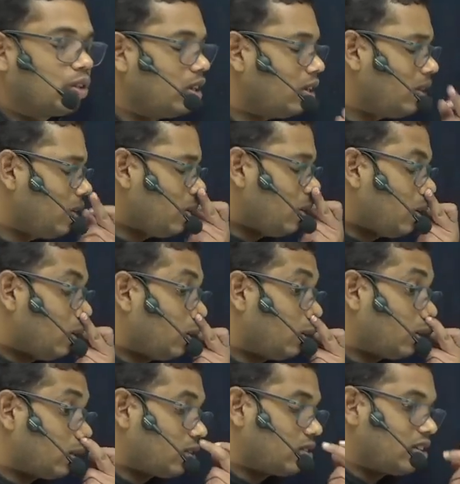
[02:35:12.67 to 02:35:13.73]
the
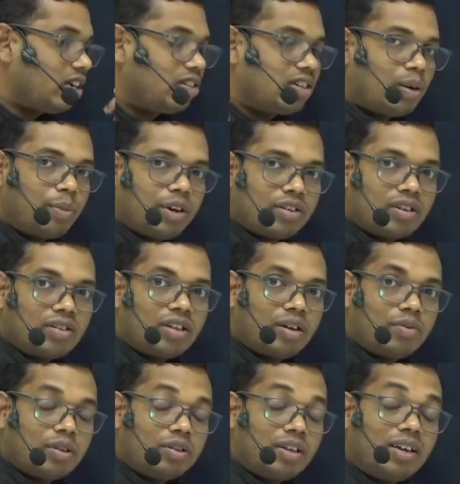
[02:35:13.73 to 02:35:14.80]
seed germination, they
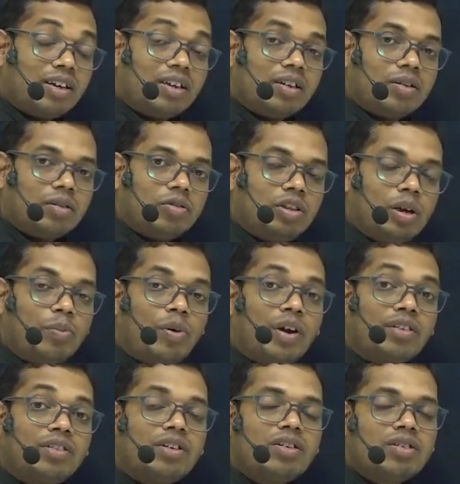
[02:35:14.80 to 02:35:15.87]

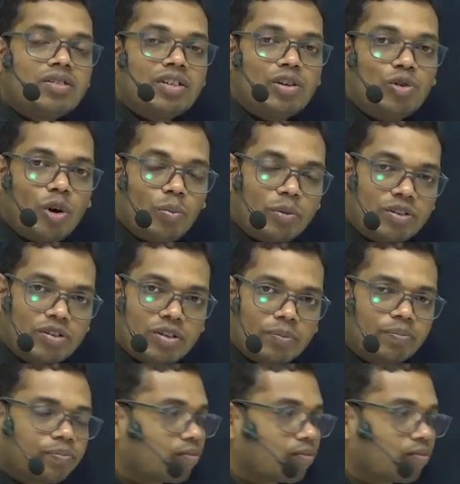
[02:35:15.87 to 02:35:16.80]
break the seed dormancy,